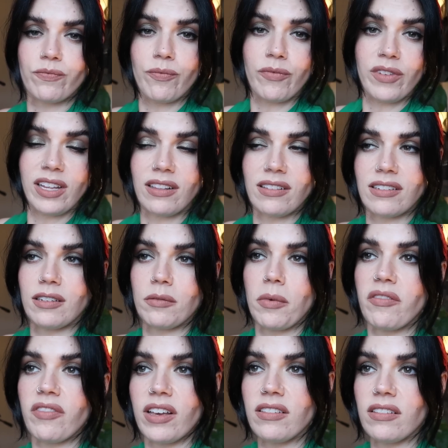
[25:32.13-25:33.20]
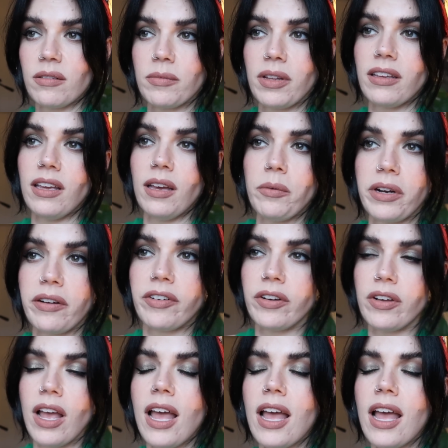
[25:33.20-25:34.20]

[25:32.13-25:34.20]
needles into my face and I'm like, yeah, whatever.